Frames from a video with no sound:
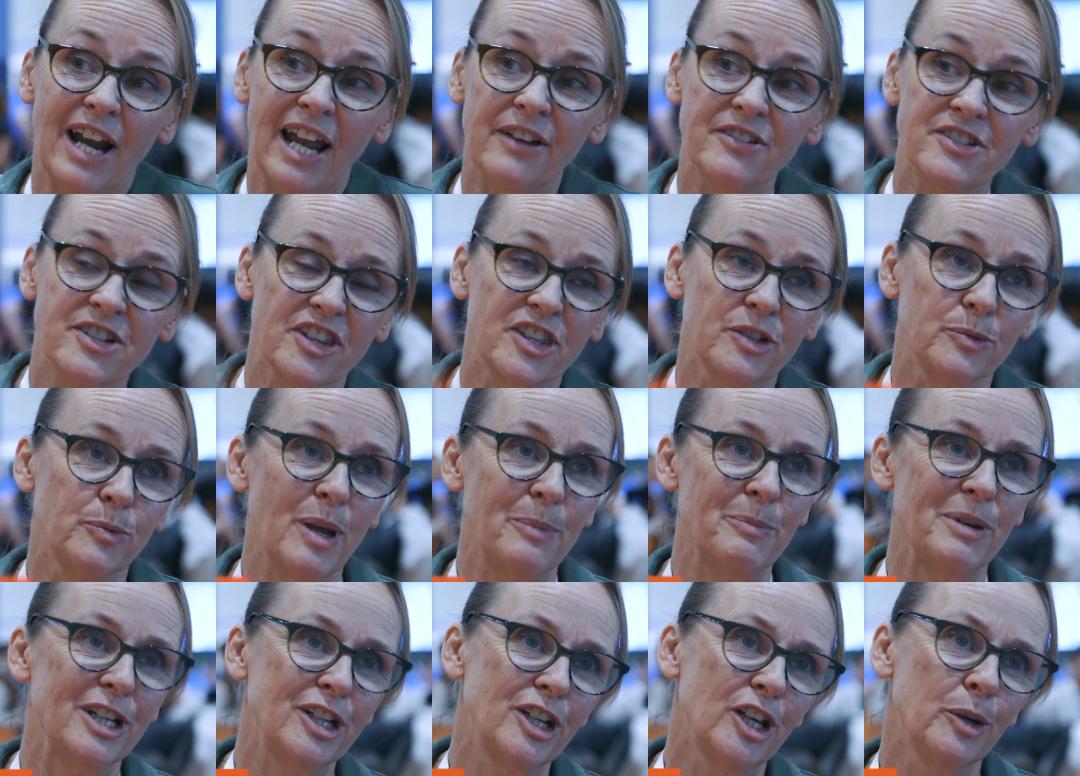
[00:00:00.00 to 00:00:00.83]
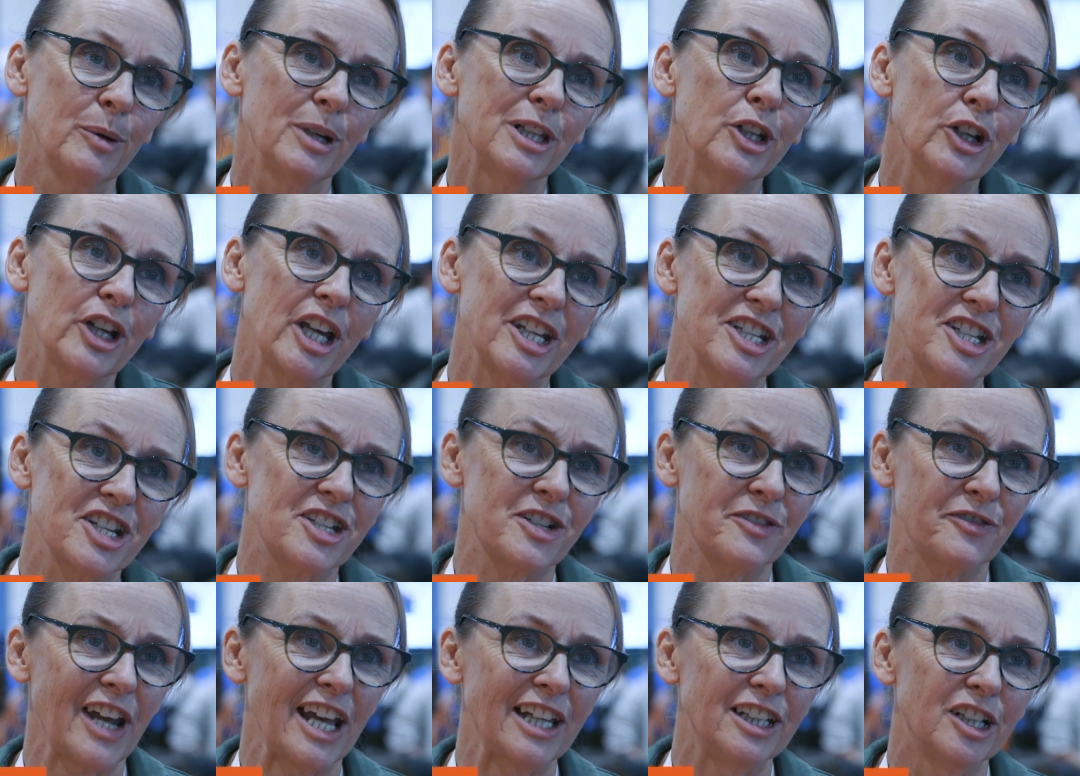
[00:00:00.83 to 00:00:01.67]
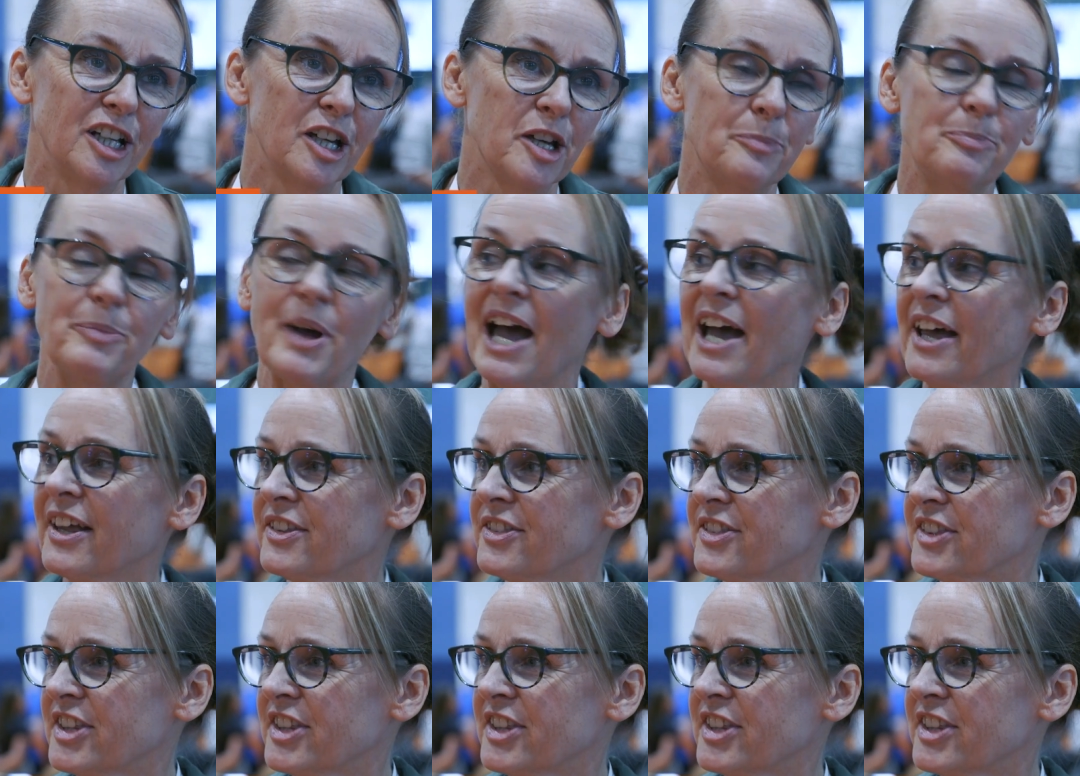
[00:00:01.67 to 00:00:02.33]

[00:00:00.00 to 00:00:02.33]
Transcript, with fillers: around other women who are looking to develop and